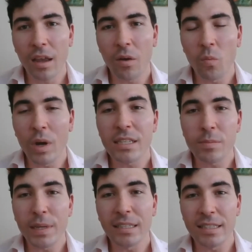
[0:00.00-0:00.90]
what is
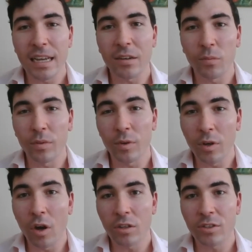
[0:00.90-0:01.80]
being done with
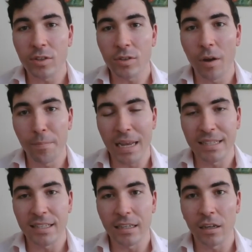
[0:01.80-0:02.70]
regards to
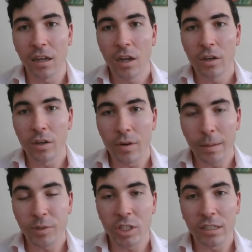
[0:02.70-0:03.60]
combating
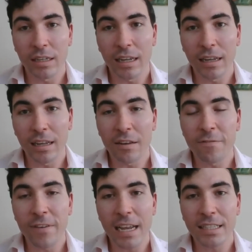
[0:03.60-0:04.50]
corruption. In
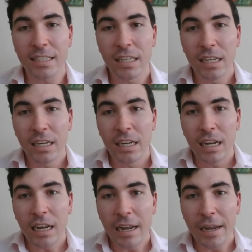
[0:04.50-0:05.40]
fact,
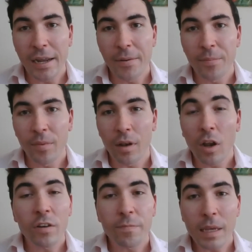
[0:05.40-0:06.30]
a
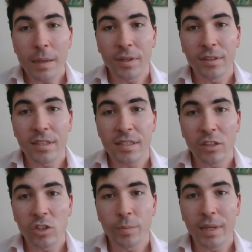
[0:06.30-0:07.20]
lot of people in this
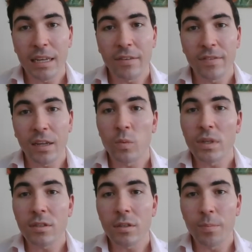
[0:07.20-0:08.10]
country believe that
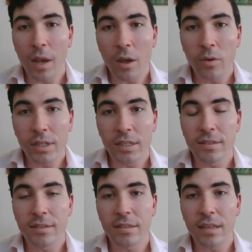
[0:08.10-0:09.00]

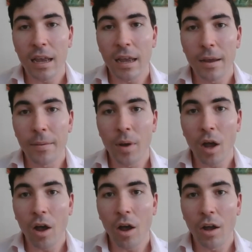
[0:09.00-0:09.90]
whistleblowers
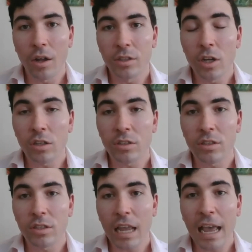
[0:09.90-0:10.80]
are
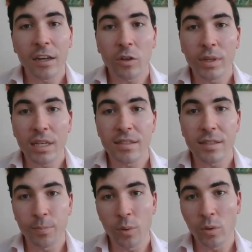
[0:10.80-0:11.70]
not adequately
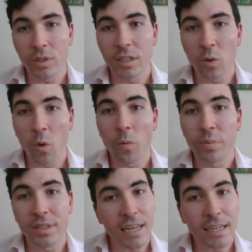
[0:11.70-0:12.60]
supported or
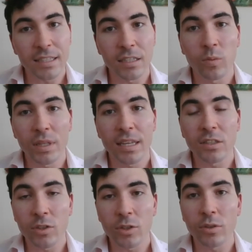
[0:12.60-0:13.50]
protected when they
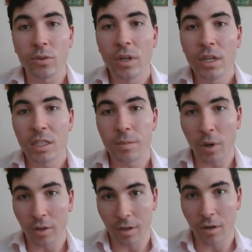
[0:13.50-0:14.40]
do spot